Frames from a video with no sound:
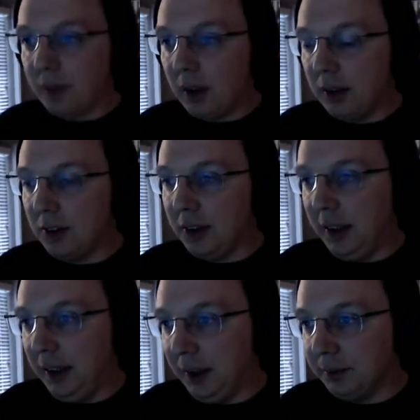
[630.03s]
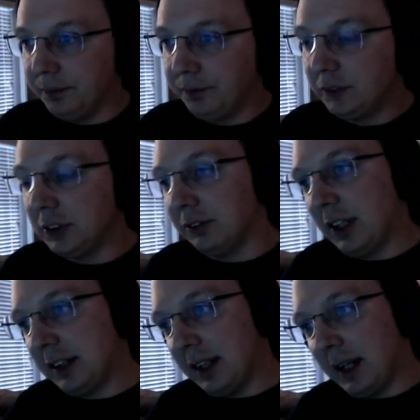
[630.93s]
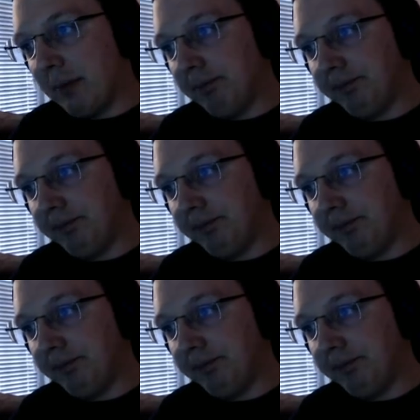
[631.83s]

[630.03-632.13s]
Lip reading: let's see here. I've got that.